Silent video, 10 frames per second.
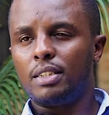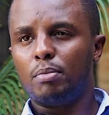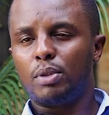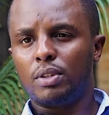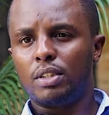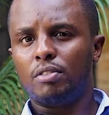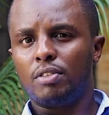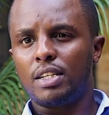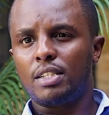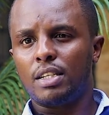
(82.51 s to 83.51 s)
brought the
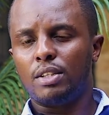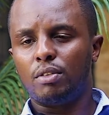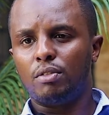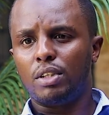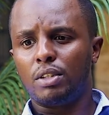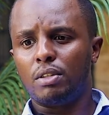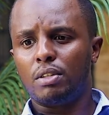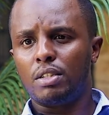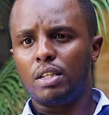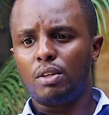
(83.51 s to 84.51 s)
first set of
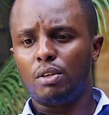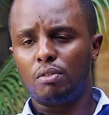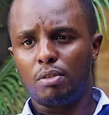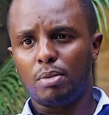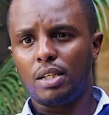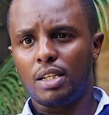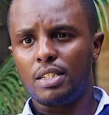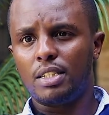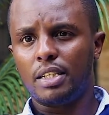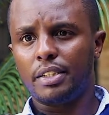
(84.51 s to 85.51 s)
vehicles in November
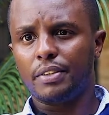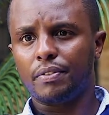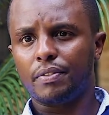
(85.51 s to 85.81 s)
last year.